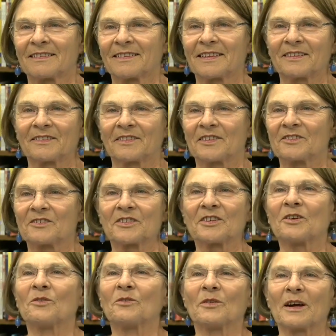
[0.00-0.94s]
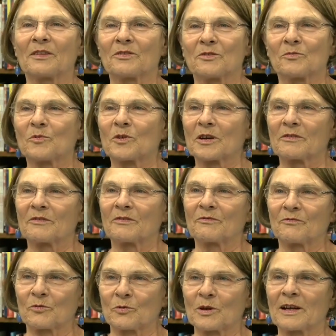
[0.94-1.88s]
They, there's no other word
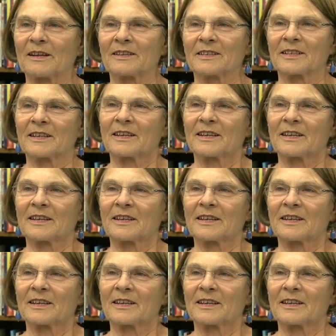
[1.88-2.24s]
for it.